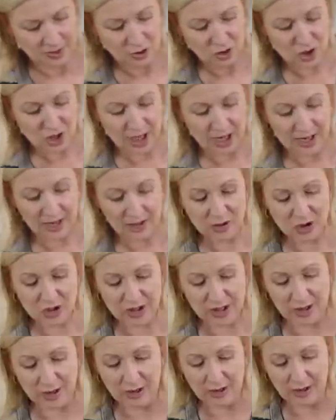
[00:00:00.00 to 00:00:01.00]
change
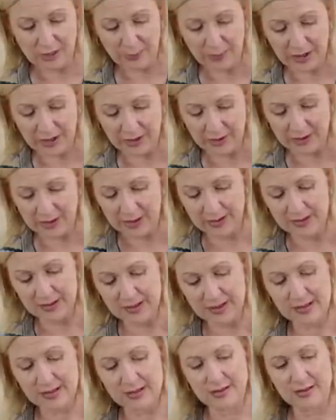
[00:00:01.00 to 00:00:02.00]
their
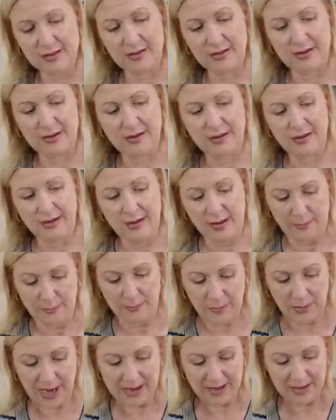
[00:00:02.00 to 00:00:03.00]
appearance,
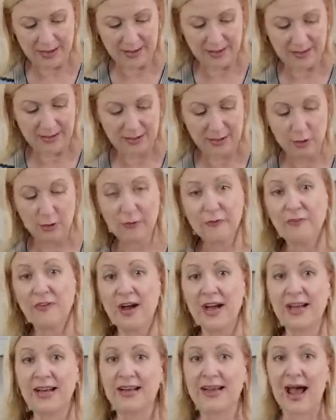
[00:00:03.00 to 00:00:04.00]
but you'll
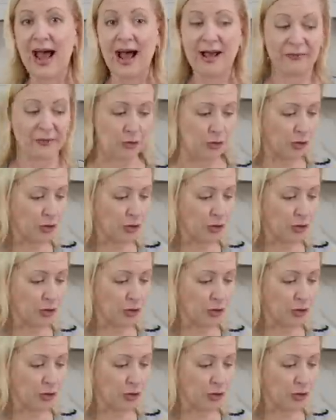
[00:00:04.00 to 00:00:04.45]
find after